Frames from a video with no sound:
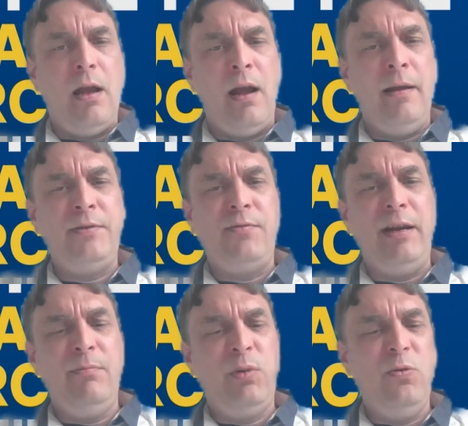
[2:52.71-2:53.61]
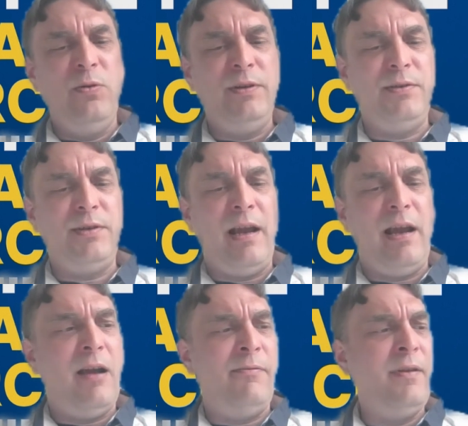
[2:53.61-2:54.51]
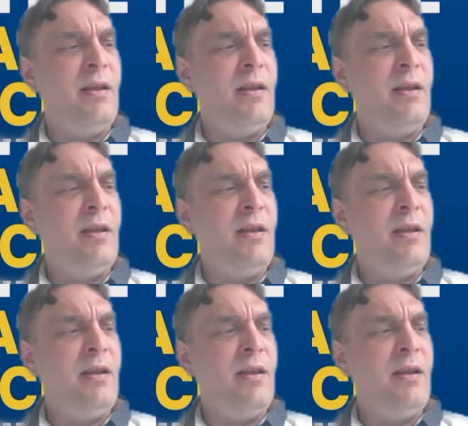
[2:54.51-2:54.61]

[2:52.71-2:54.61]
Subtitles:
it's really important to have